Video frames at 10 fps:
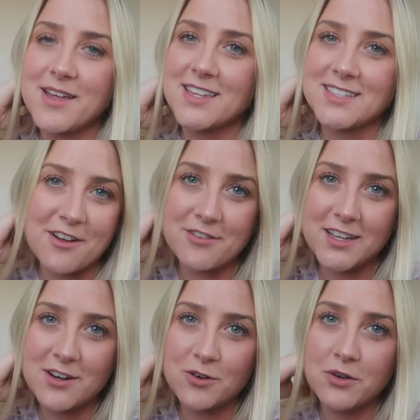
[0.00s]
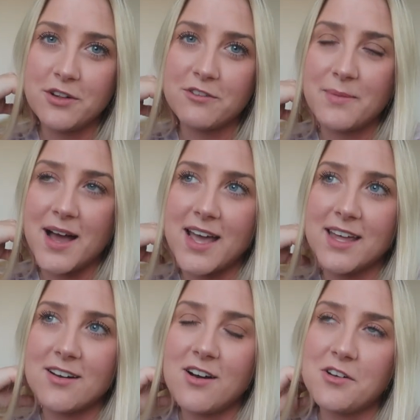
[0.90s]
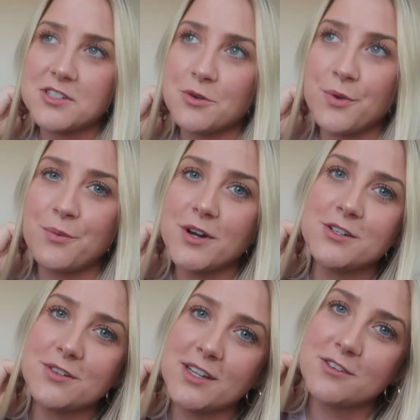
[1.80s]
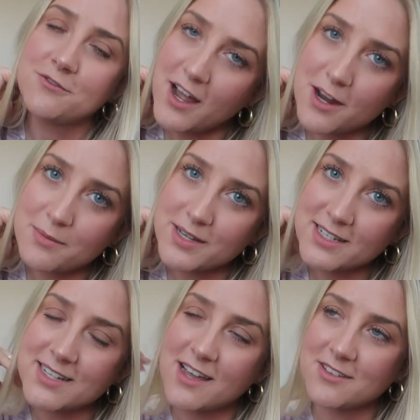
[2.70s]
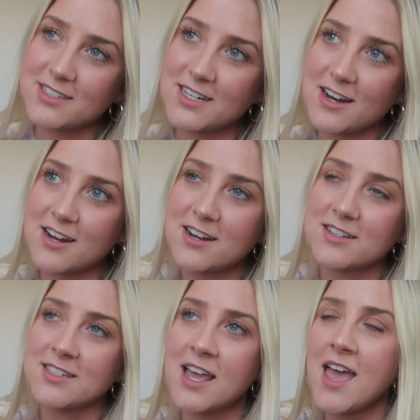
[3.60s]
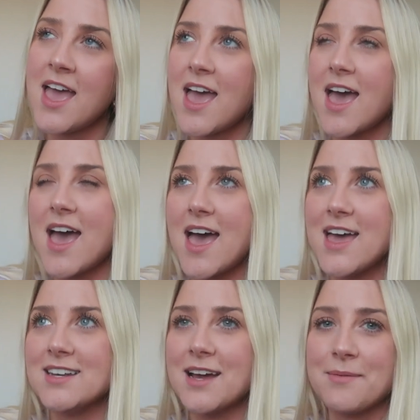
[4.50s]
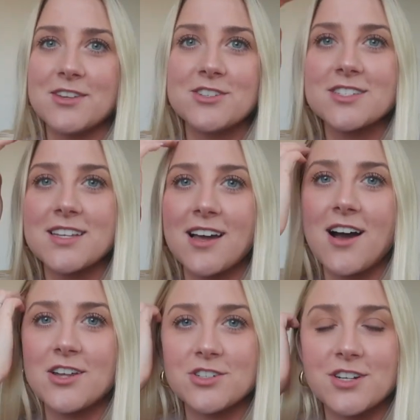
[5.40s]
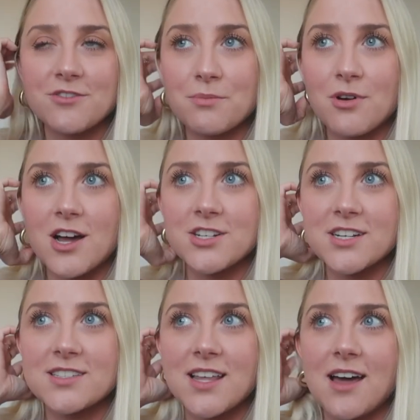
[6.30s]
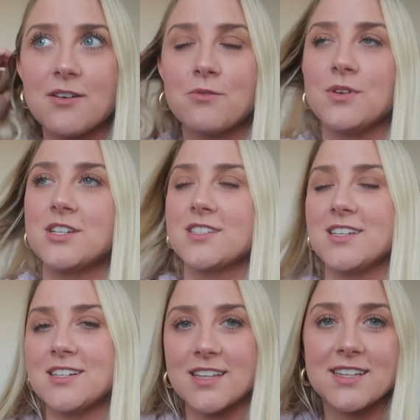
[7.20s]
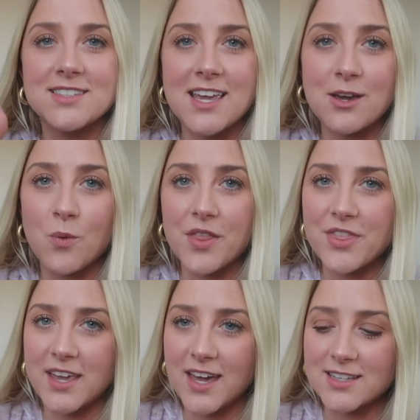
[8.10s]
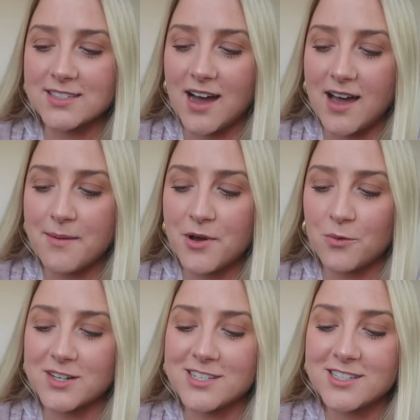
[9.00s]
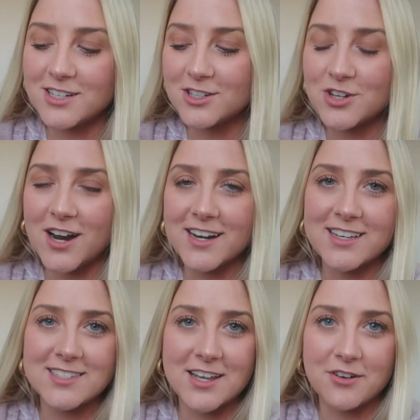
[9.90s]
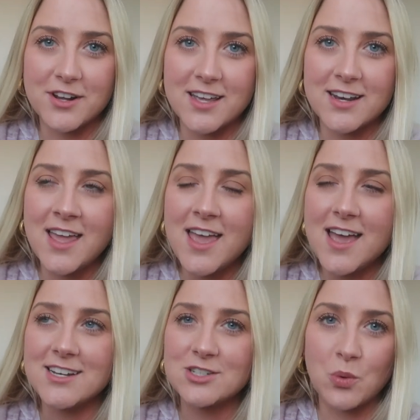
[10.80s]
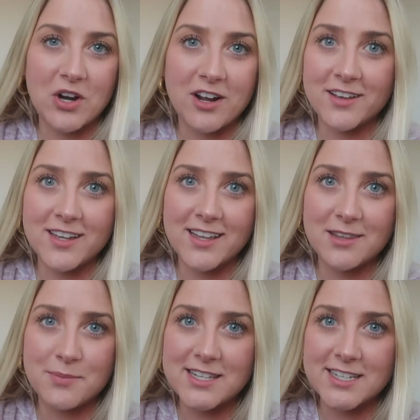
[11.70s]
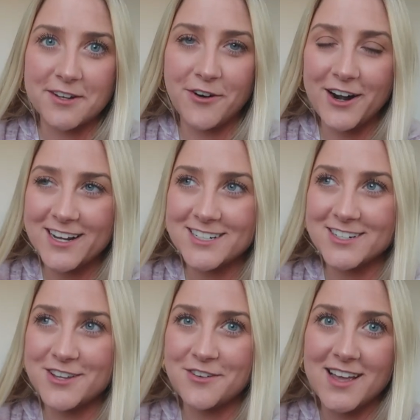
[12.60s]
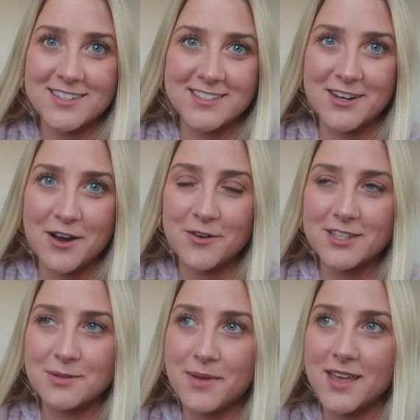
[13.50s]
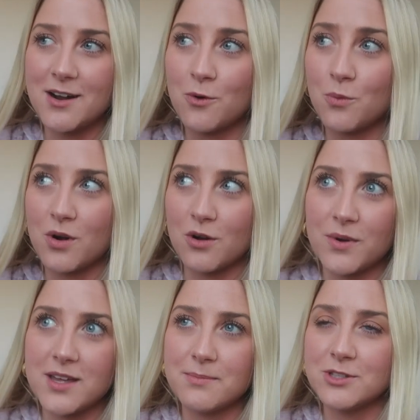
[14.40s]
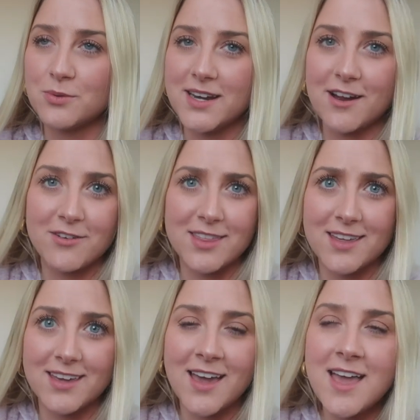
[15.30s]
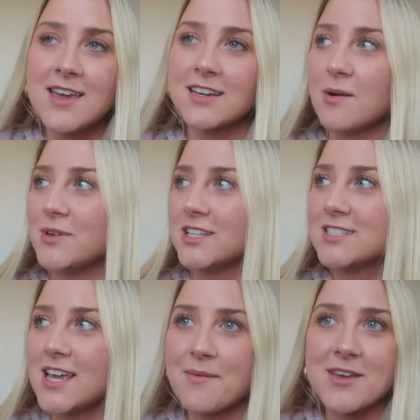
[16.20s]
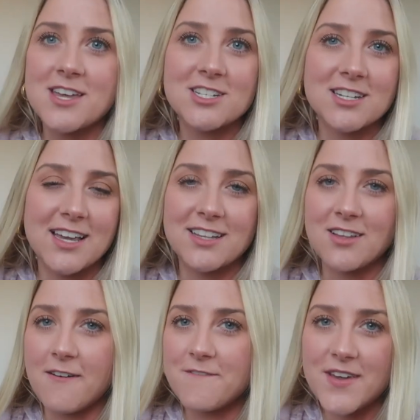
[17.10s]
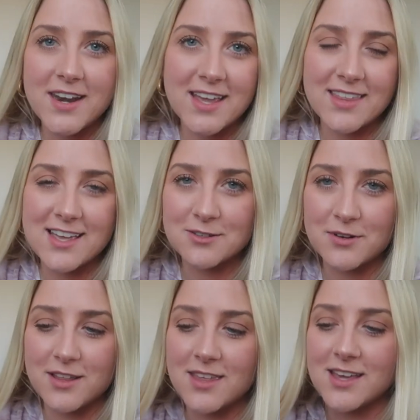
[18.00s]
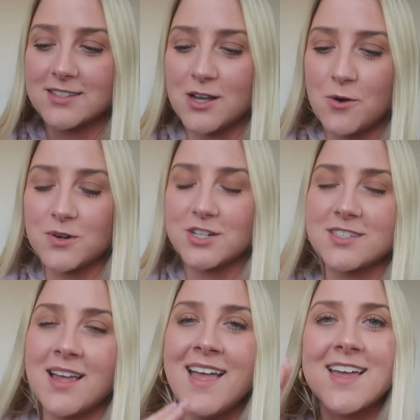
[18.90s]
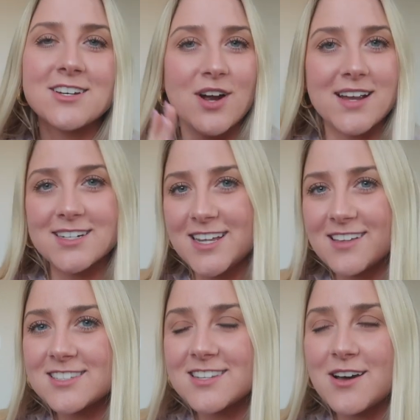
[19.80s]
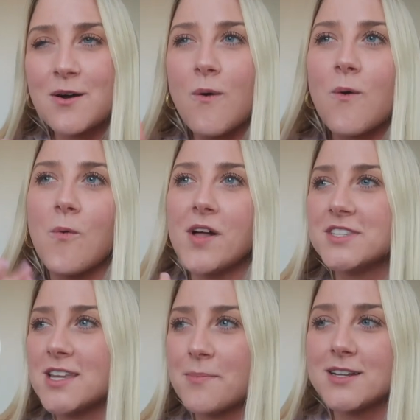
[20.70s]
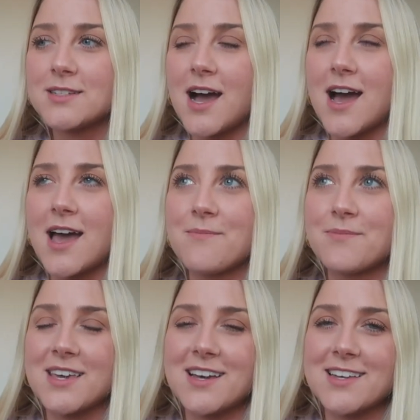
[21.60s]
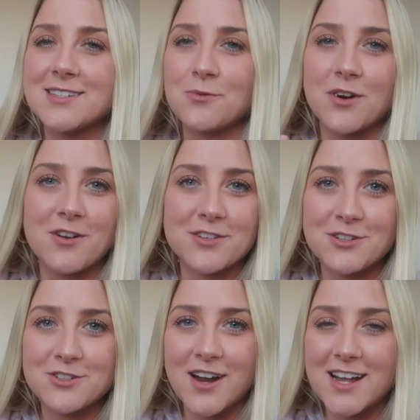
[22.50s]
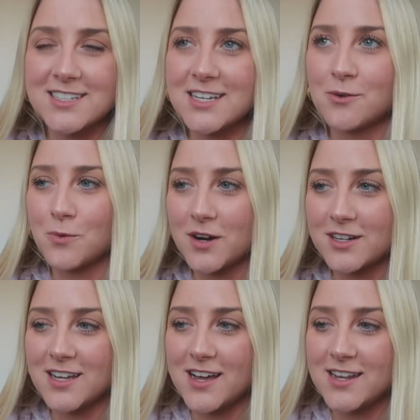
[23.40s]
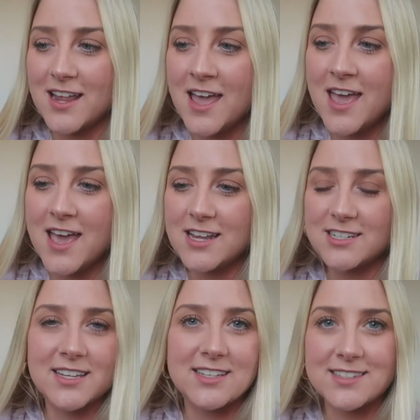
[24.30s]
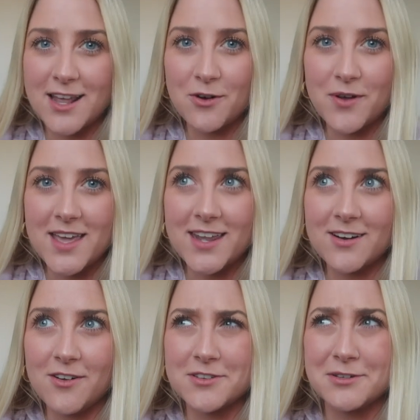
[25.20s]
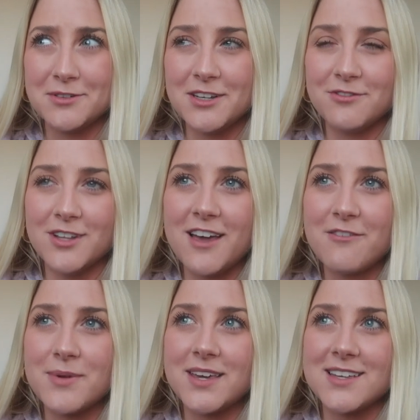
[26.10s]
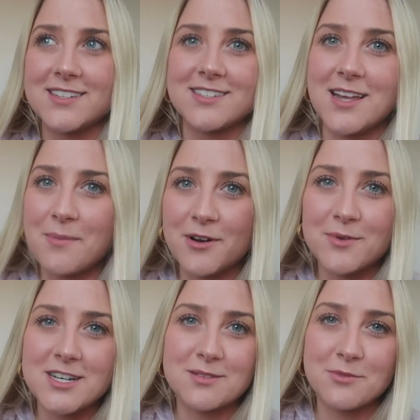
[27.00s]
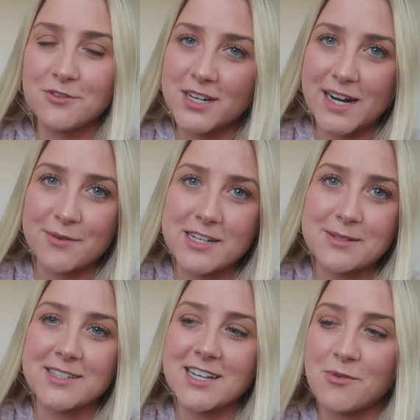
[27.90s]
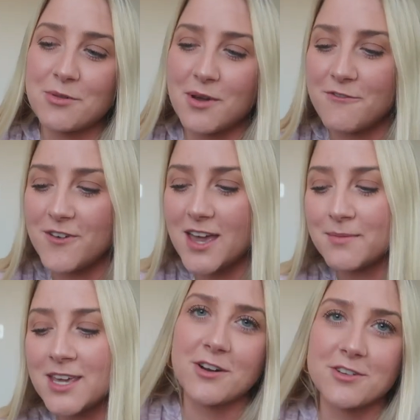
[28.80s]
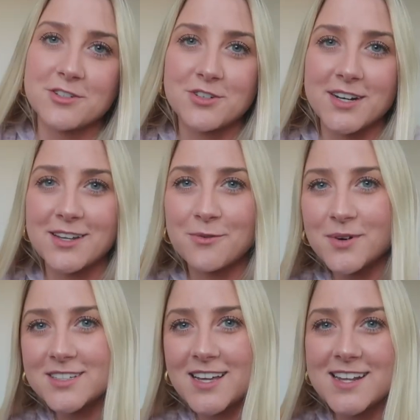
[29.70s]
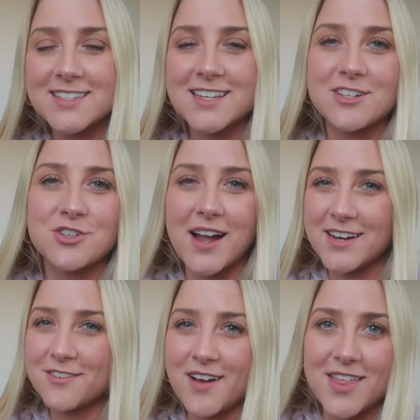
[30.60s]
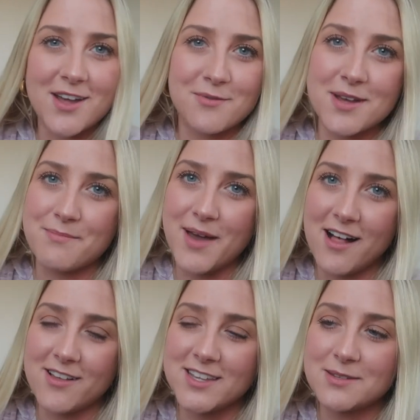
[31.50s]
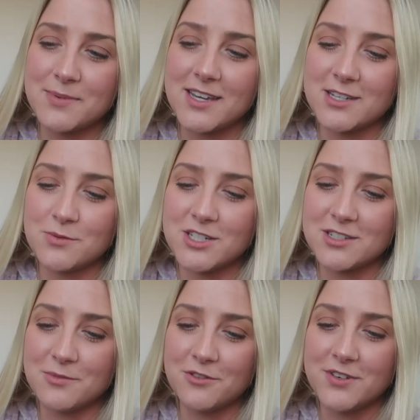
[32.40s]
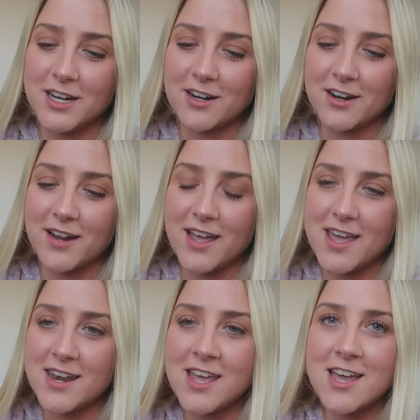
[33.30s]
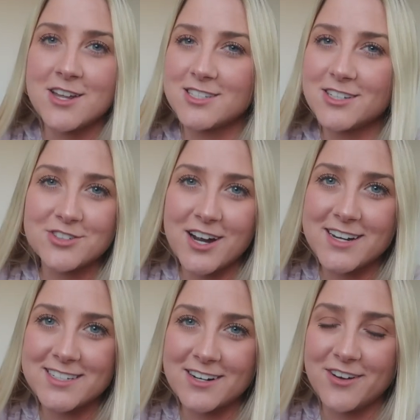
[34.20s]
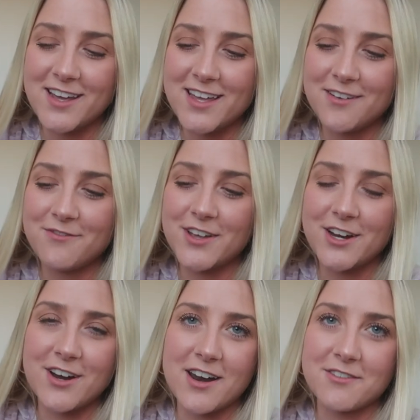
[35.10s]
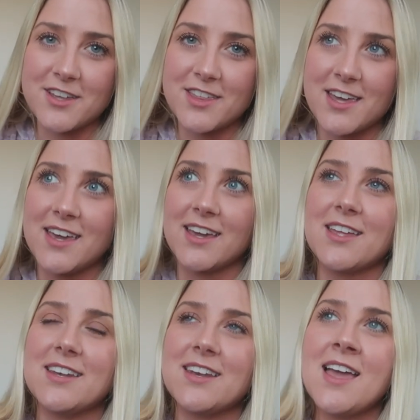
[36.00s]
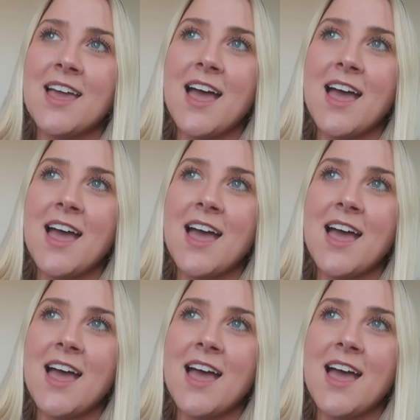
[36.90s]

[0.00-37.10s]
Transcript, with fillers: But that's definitely a goal of mine. Also, we want to do like the fireplace downstairs and I mean, there's just like a hundred different projects that we just need to like take one thing at a time, but we're still trying to get settled in and just work on getting the basic furniture. You guys know it's been a whirlwind between everything coming damaged and like not fitting, that sort of thing. So we're just trying to take it slow one step at a time because we're also trying to get work done and just like settle in and also live life because it's summer. We just moved here. I want to spend time with my family. Also trying to get work done. It's like trying to find that right balance because we just moved here and still trying trying to settle in and figure out everything and